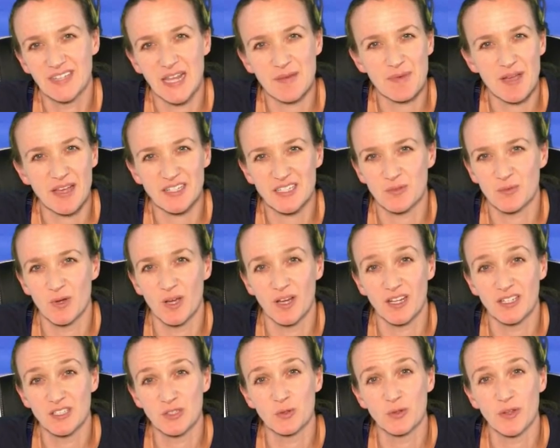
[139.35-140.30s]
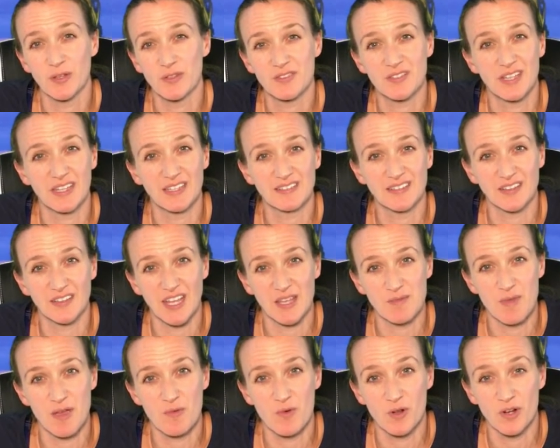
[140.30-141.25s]
get back to work and do all those things that
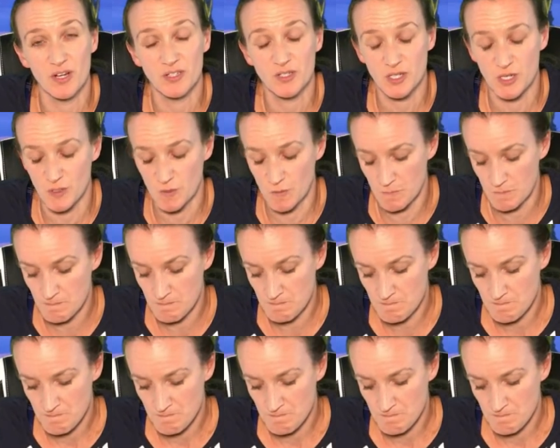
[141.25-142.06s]
they may want to do.